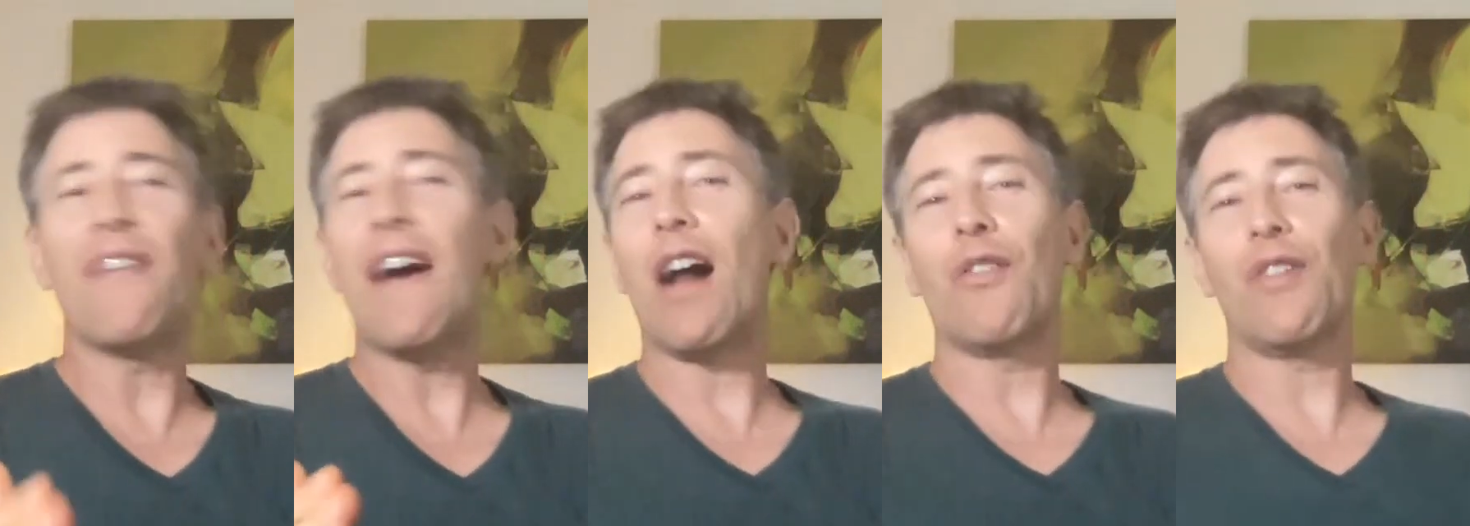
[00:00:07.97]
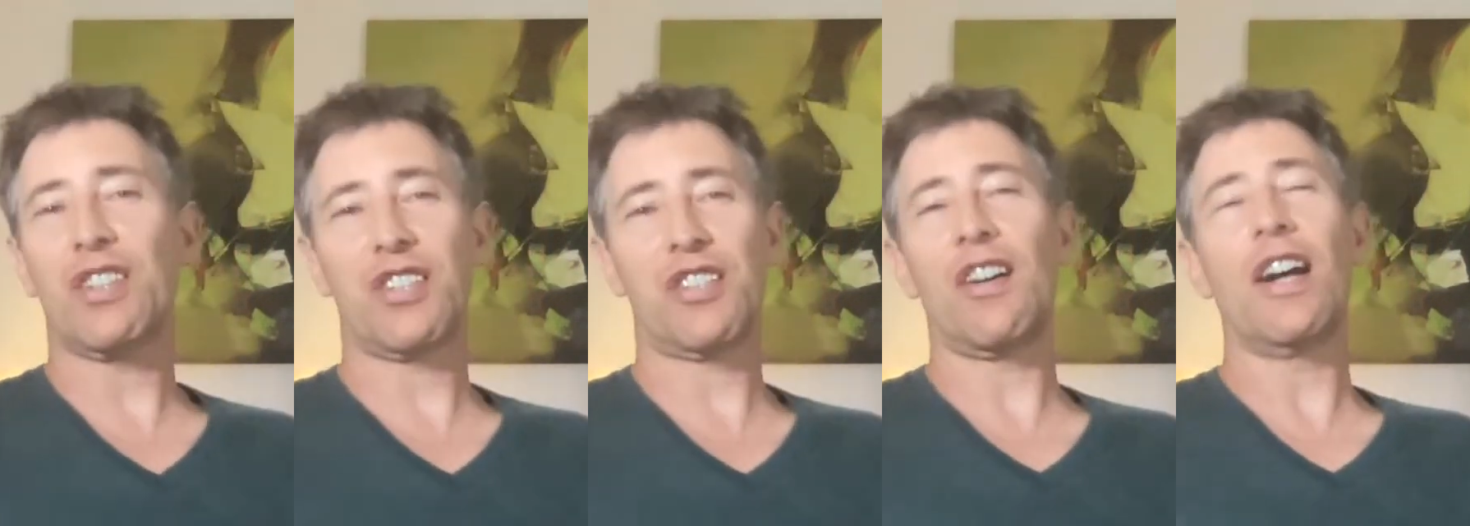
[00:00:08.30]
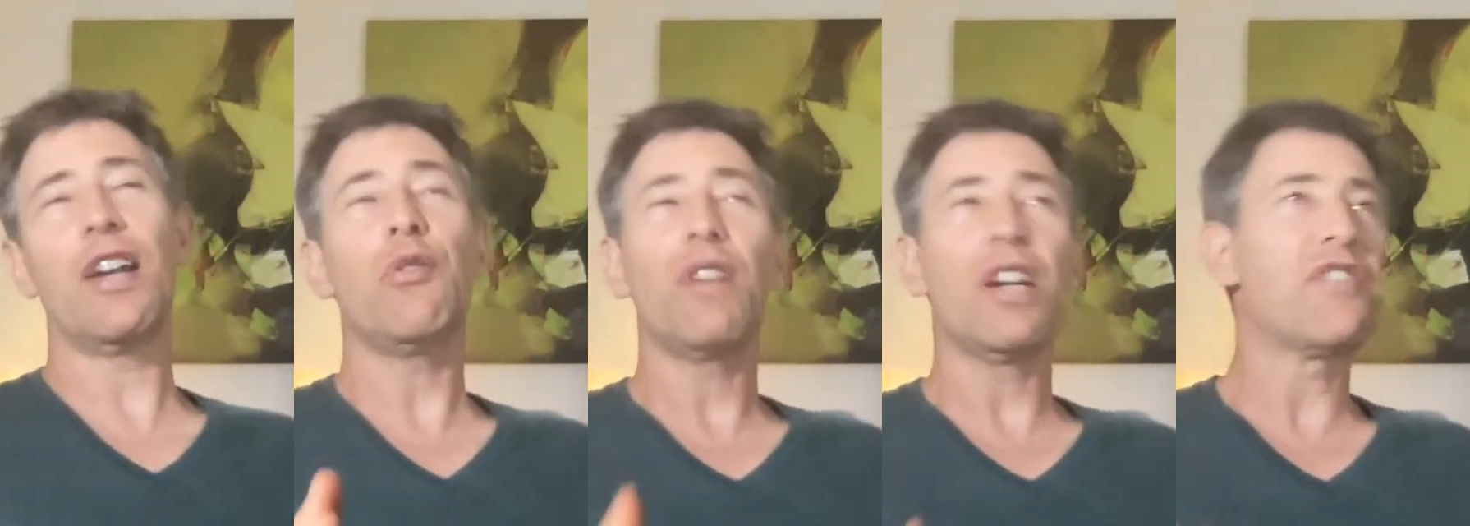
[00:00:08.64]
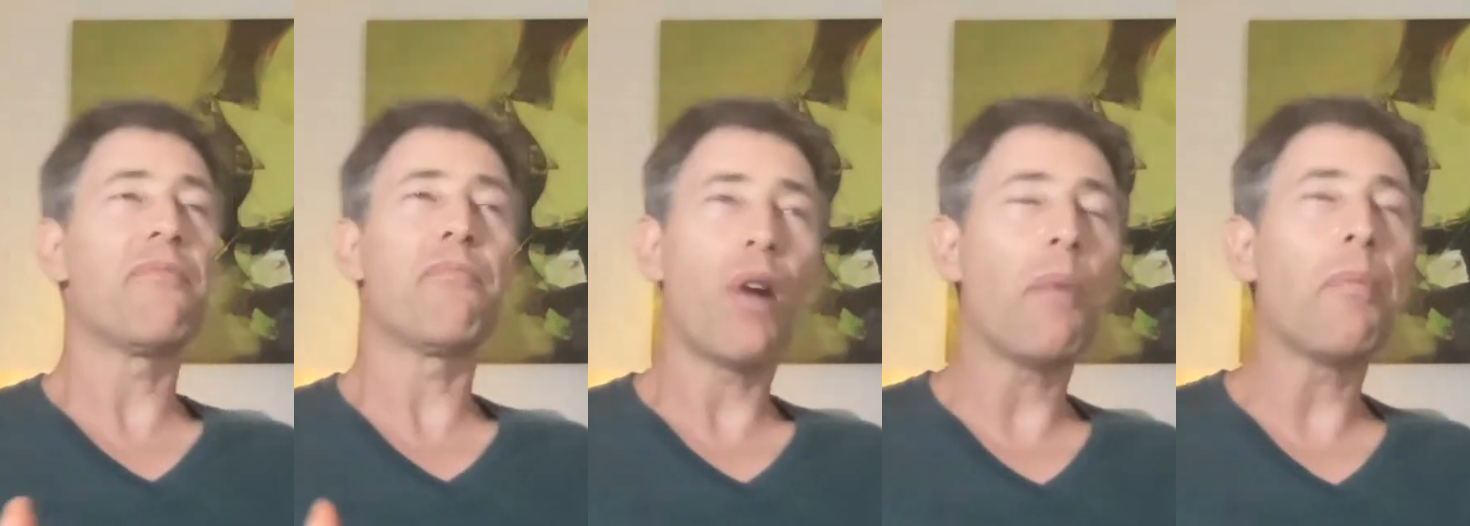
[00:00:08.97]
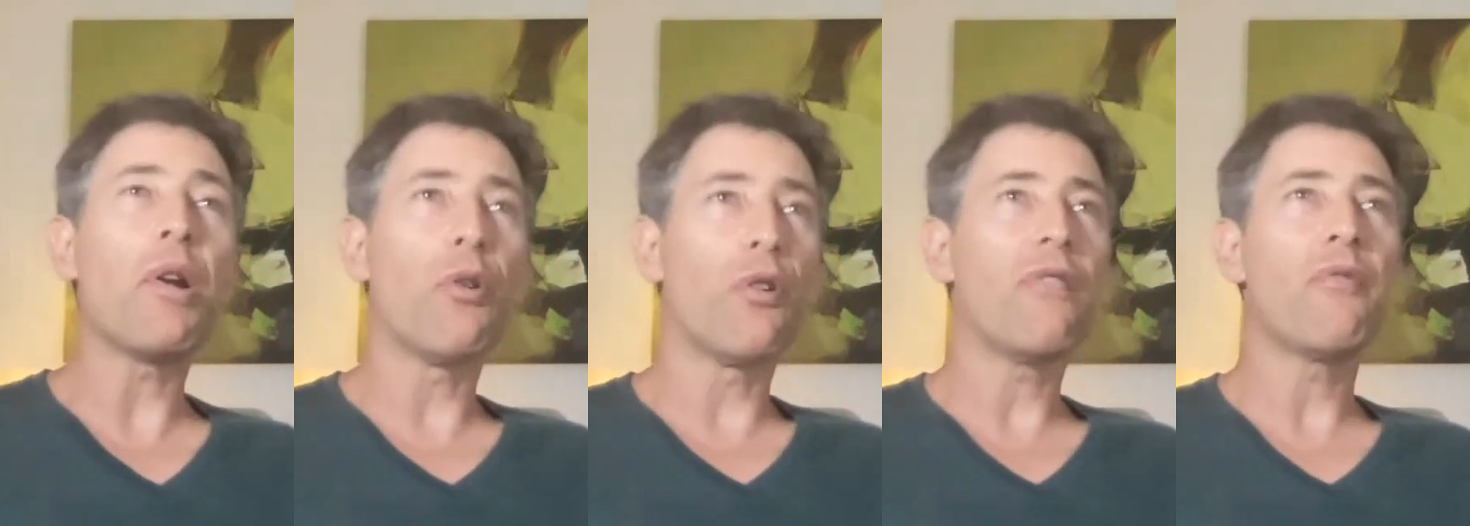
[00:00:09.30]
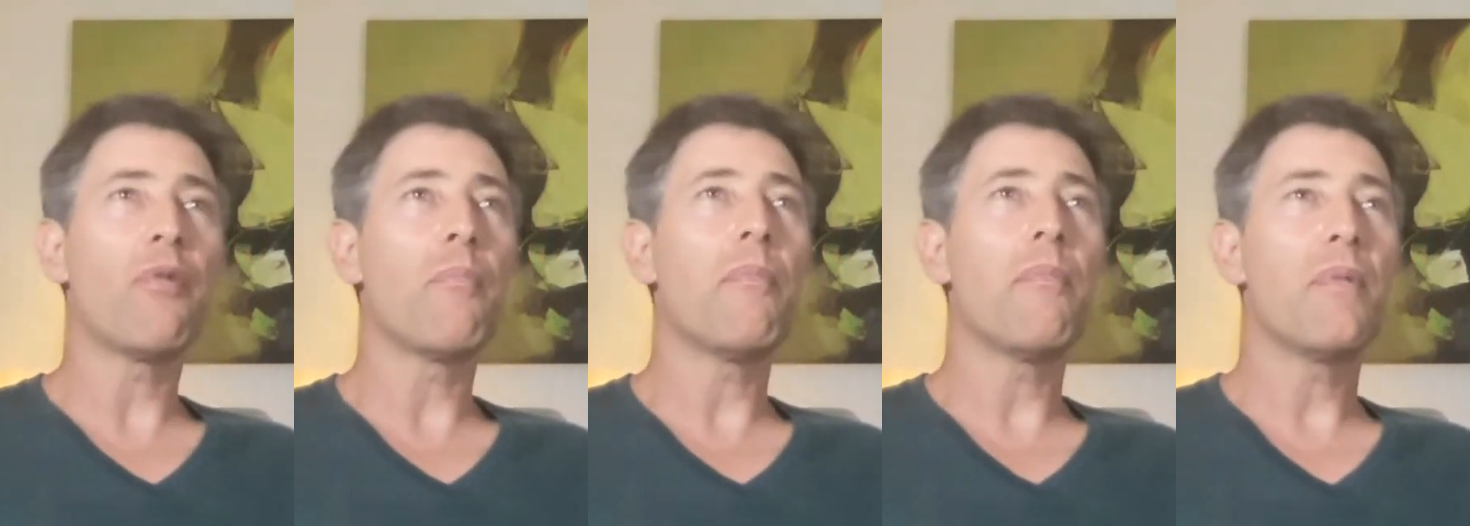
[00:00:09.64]
Alex Stein. You guys have probably heard of
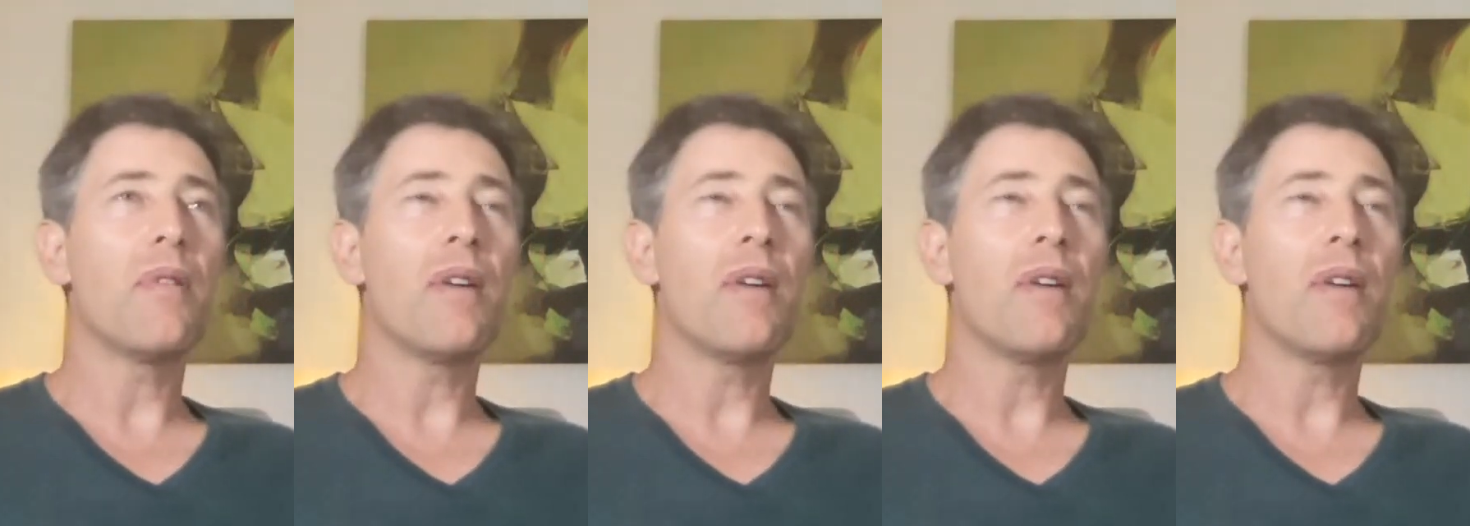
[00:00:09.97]
him.